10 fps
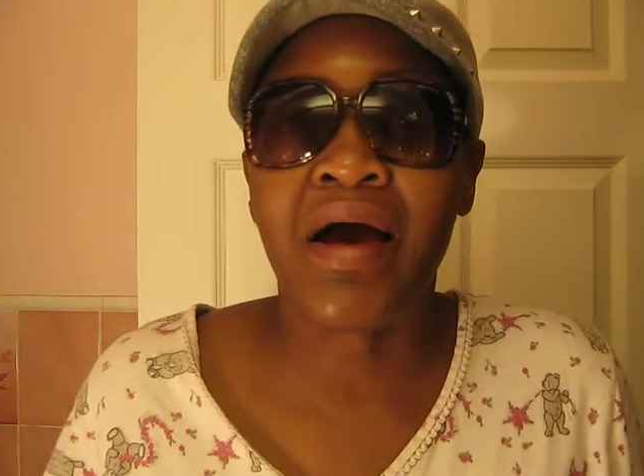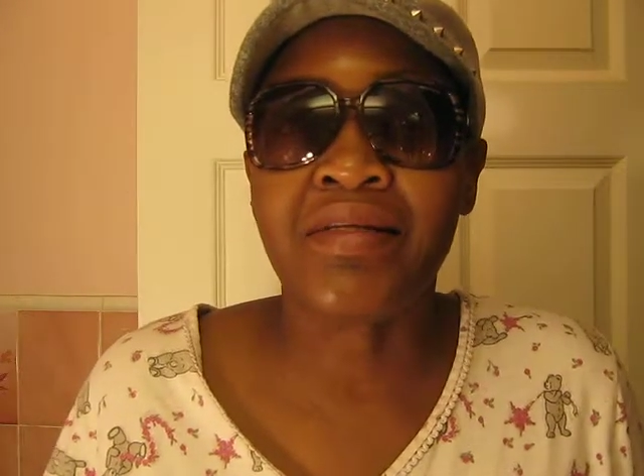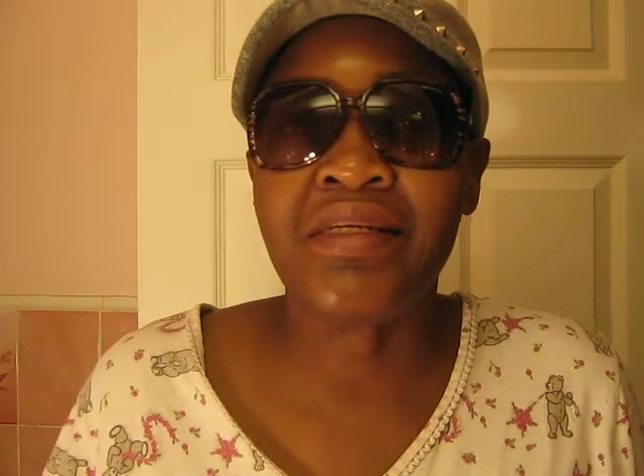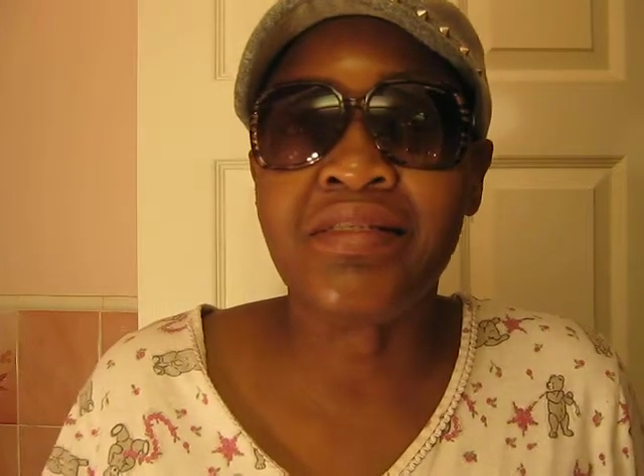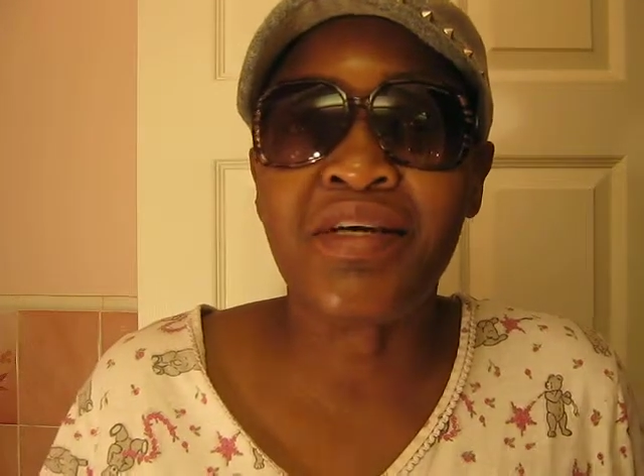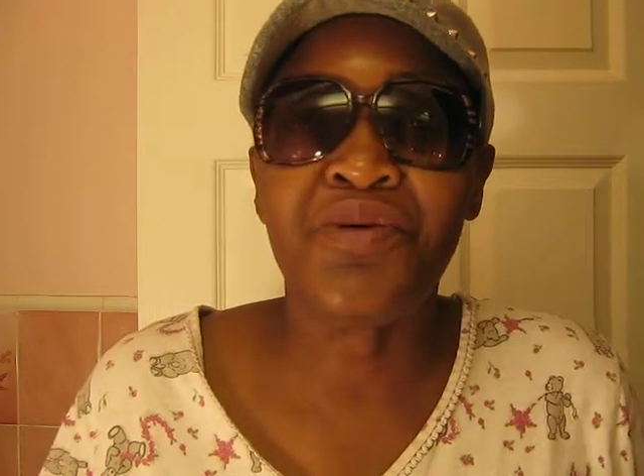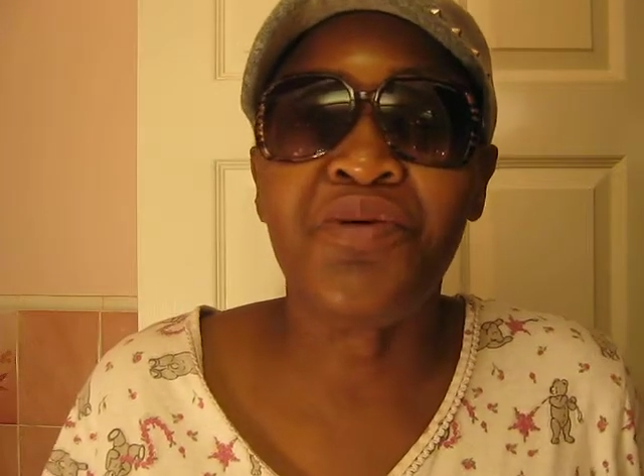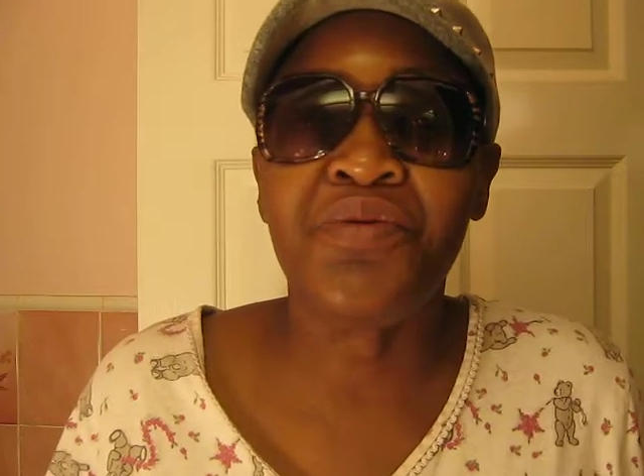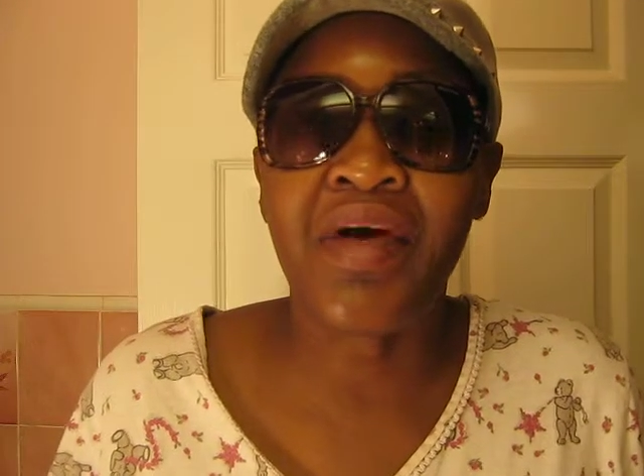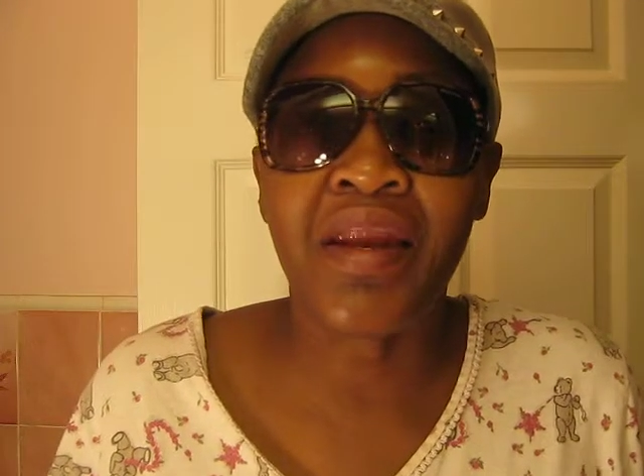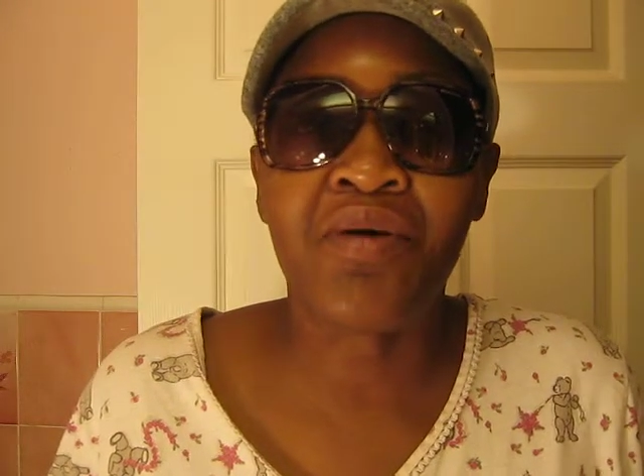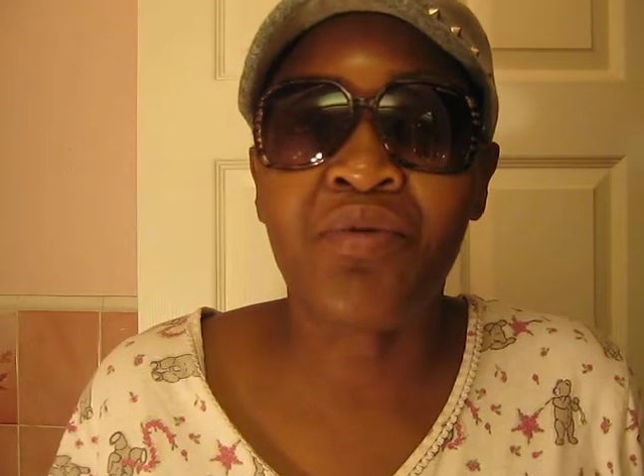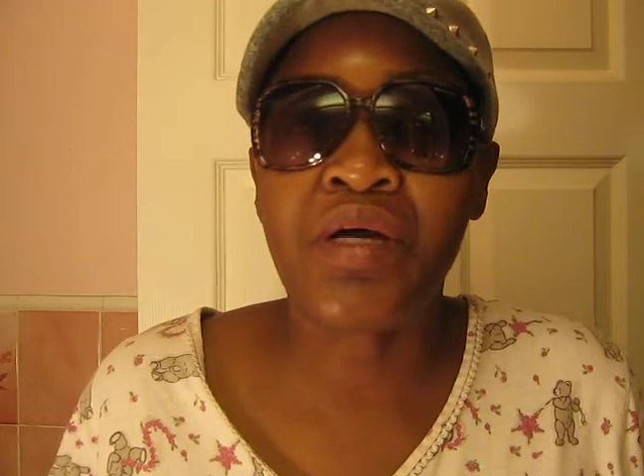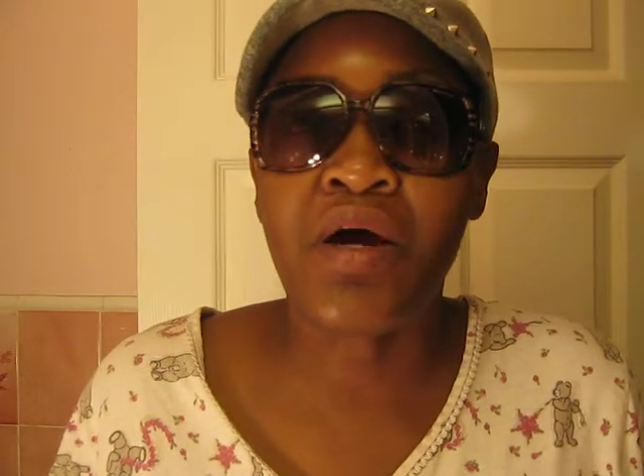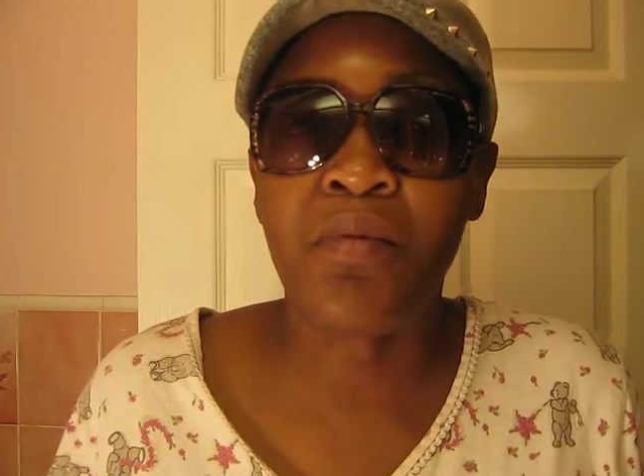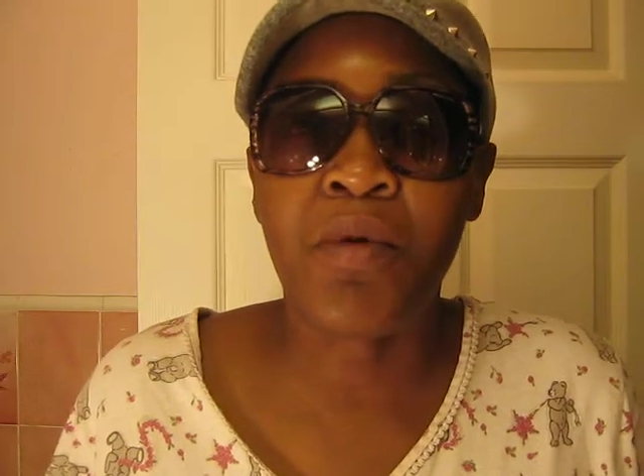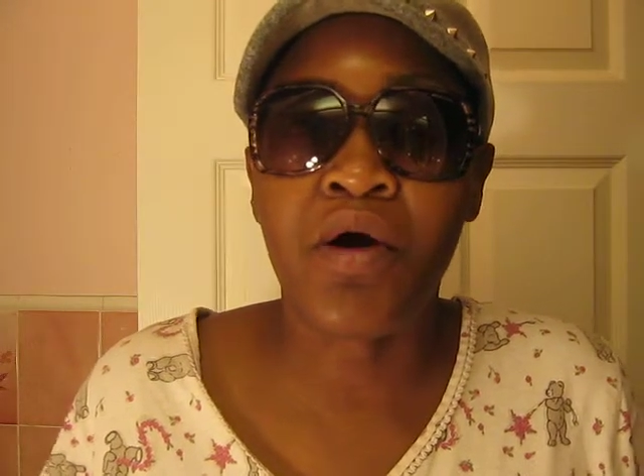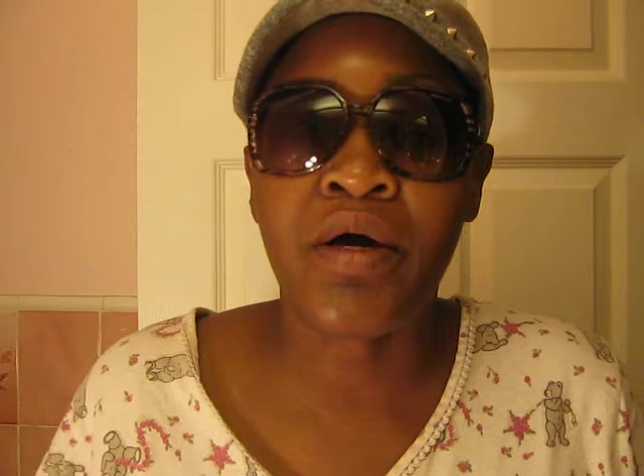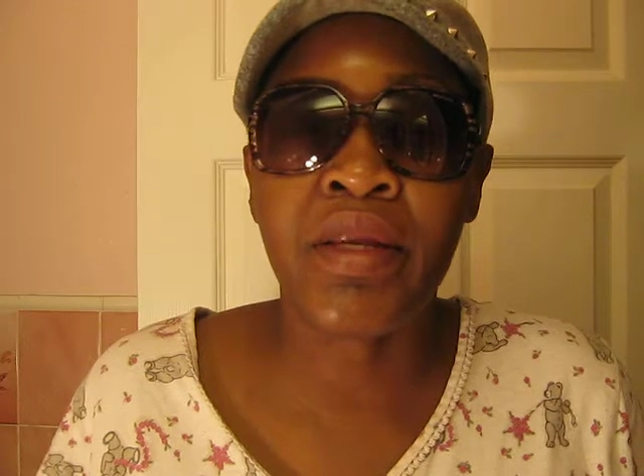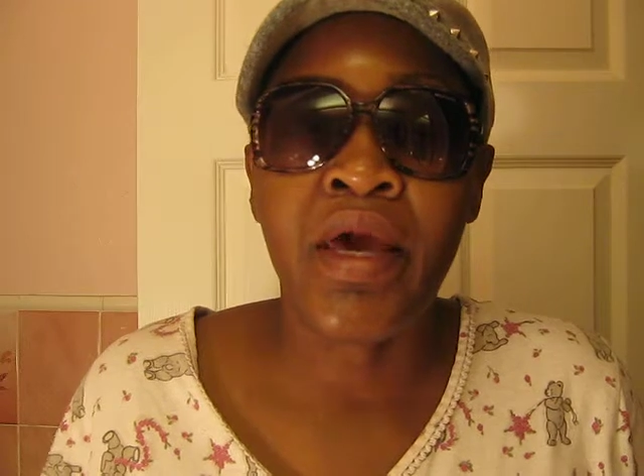I did tell you that I would come
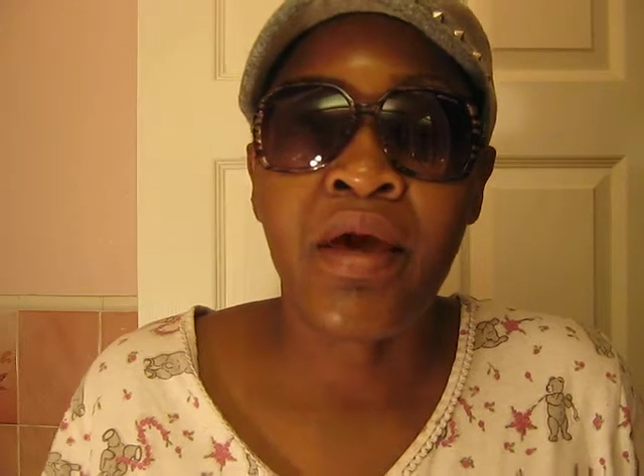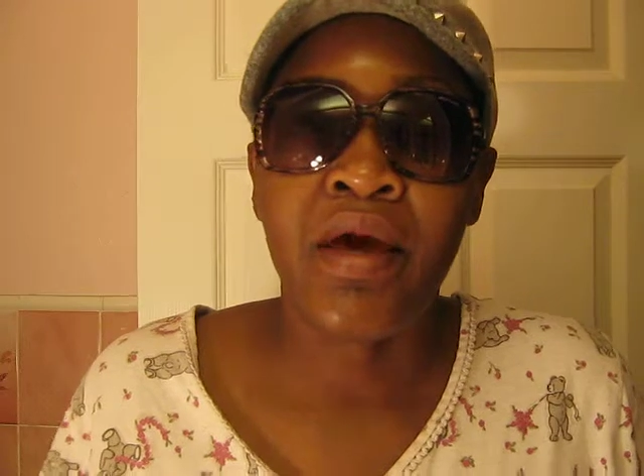on